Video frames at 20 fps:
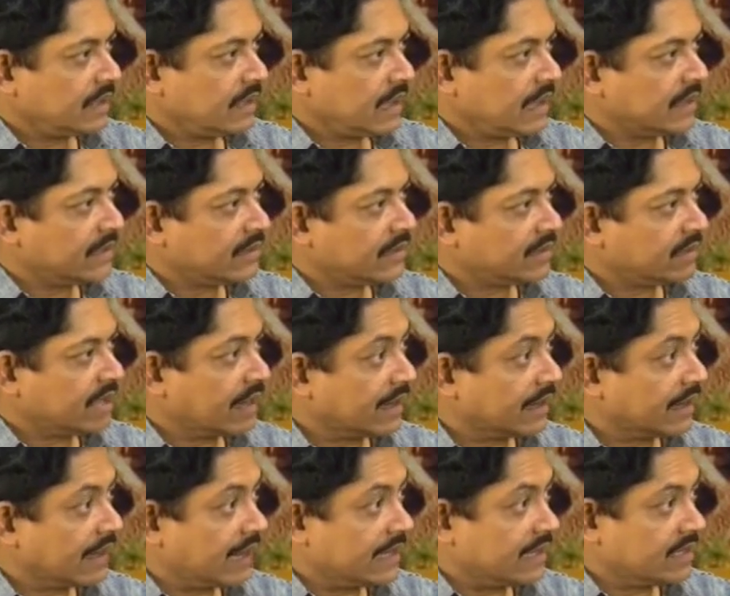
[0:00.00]
another
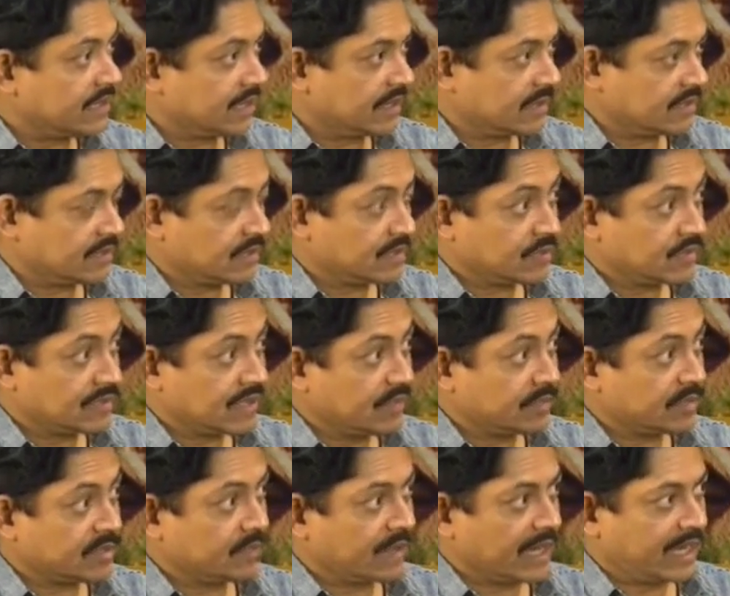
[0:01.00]
thug enters whose name
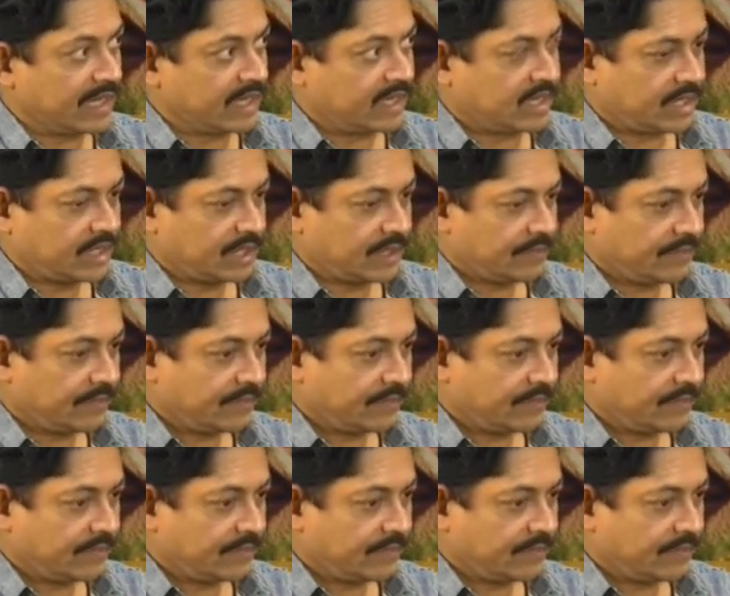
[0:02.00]
is Malish.